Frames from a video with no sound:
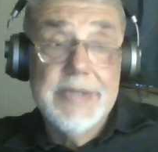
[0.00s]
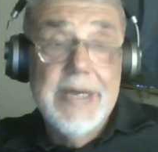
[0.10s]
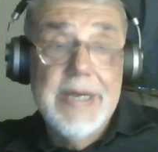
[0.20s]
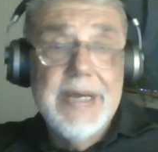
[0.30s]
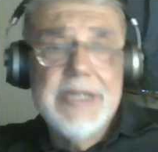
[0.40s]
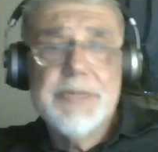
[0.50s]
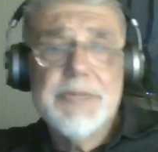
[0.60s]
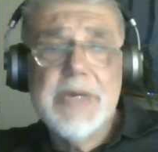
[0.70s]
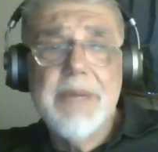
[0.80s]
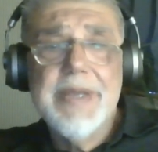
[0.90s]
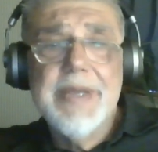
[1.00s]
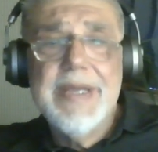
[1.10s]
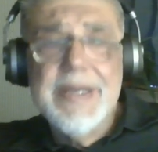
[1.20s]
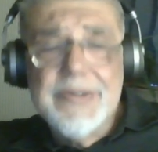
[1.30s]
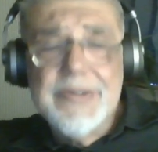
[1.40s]
and it's becoming
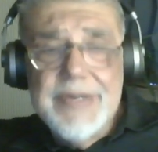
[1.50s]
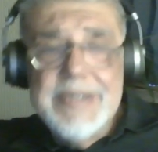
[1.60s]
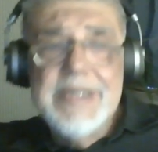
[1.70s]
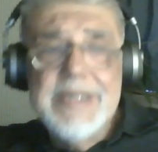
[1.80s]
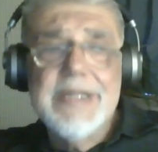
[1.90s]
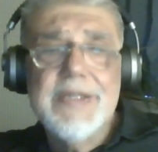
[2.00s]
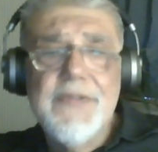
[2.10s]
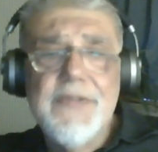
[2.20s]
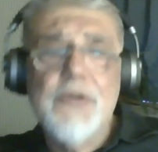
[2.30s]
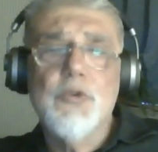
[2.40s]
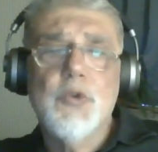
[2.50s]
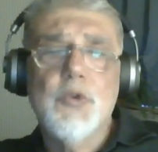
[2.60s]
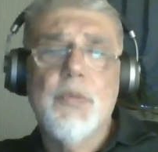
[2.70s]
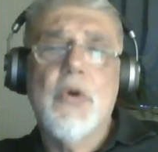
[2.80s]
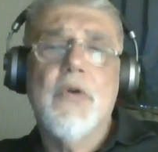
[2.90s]
increasingly difficult to
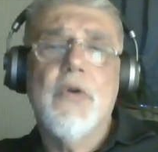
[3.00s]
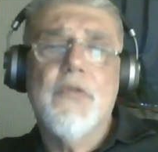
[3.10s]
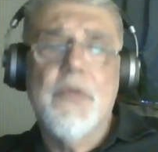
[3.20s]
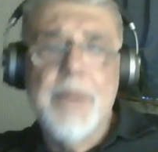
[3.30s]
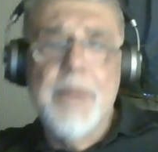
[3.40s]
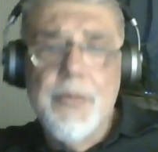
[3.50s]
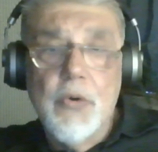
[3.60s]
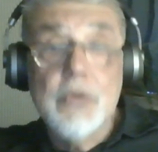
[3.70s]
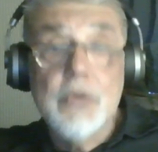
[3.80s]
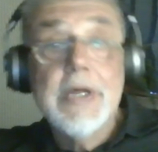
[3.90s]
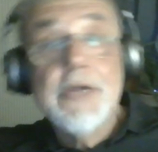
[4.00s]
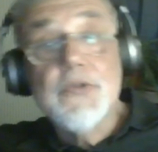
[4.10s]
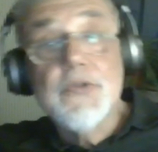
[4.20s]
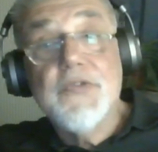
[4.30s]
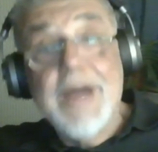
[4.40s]
borrow from abroad to
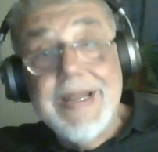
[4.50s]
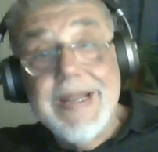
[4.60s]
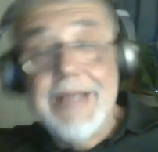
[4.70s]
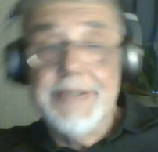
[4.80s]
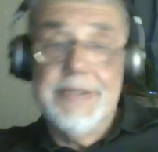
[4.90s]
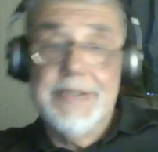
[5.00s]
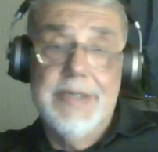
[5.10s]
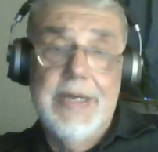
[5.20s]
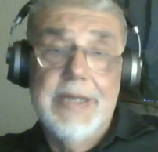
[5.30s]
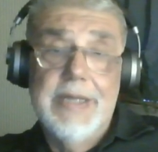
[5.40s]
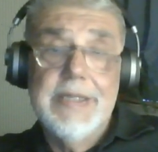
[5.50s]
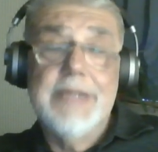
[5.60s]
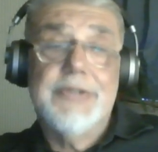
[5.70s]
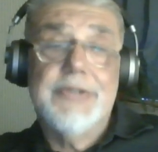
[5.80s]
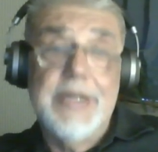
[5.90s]
finance that
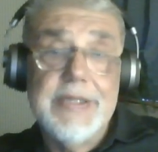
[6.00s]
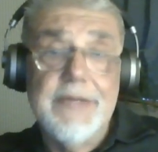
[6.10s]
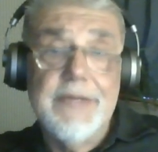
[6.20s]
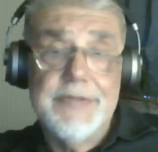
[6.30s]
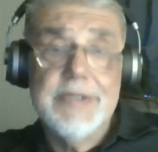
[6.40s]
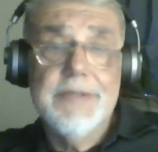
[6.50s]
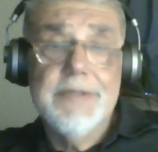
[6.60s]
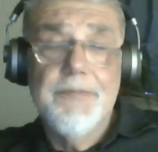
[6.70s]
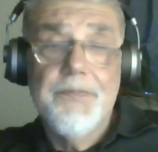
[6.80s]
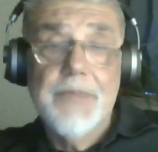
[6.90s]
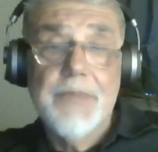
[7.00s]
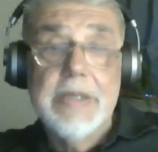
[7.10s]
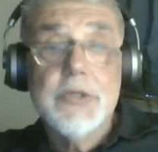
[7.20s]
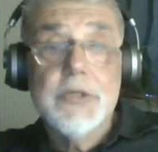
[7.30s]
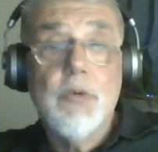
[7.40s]
trade deficit.
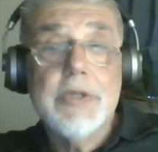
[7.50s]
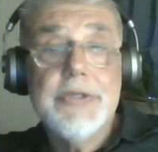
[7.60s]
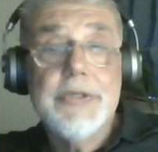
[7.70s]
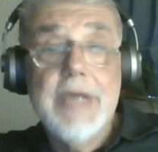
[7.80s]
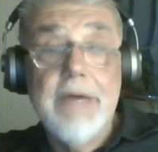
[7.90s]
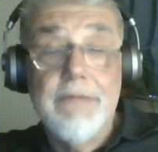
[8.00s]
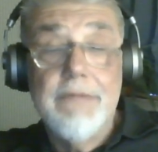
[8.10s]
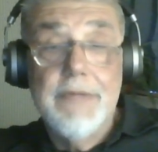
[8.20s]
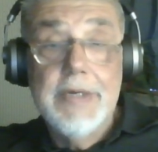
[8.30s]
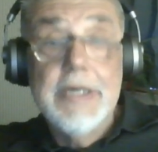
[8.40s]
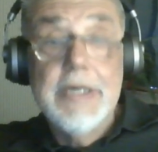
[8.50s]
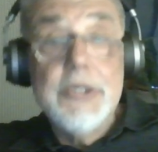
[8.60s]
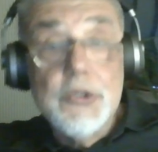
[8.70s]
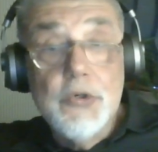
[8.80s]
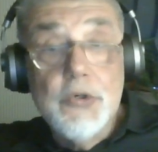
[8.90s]
So what do you have? You
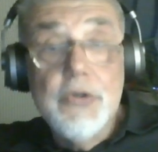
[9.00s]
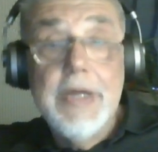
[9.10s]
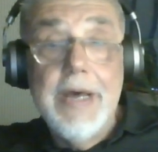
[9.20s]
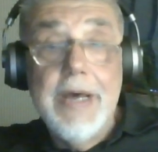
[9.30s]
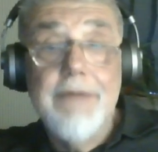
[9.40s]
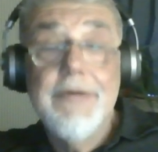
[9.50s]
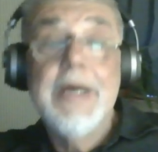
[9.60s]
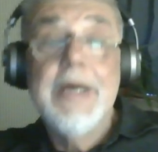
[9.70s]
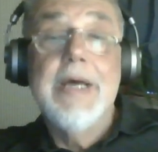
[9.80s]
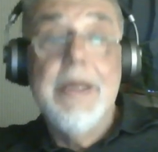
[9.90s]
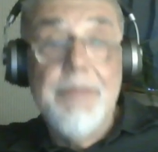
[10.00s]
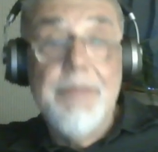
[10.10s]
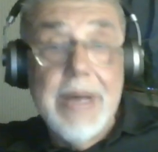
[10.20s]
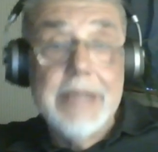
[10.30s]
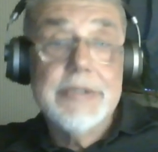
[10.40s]
could have a
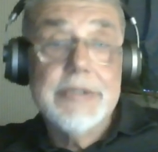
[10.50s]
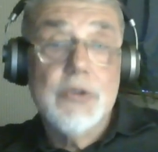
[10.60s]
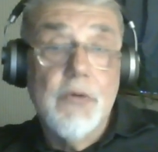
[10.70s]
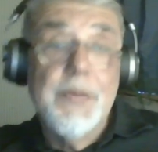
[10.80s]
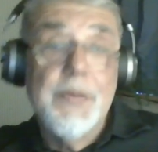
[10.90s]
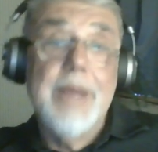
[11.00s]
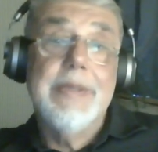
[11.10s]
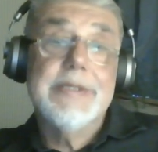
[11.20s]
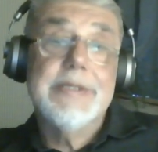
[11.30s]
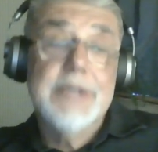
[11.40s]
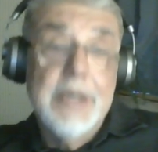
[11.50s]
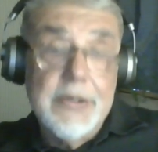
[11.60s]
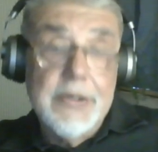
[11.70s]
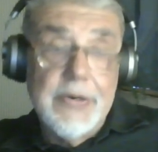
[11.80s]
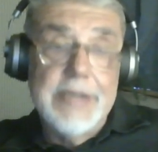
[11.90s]
balance of payments
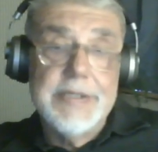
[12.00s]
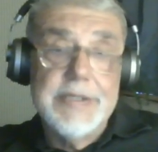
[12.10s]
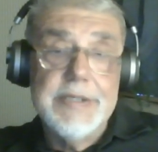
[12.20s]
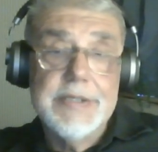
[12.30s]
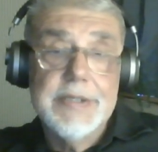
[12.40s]
crisis.